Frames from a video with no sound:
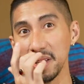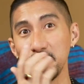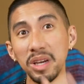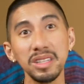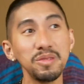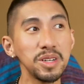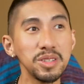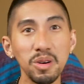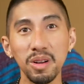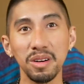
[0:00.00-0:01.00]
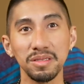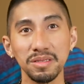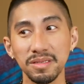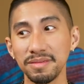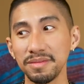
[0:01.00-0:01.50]
You waited for so long.
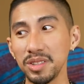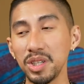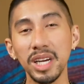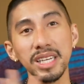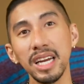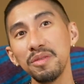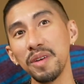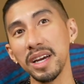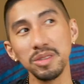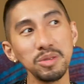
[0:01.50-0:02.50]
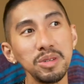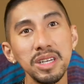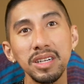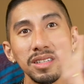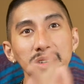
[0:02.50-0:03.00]
You guys had a fight. Two
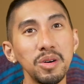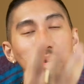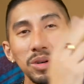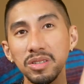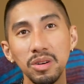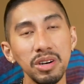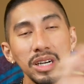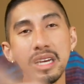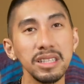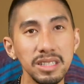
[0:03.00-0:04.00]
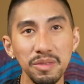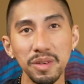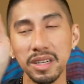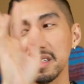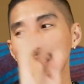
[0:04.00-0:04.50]
years ago was already
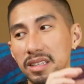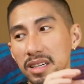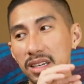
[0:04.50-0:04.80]
difficult.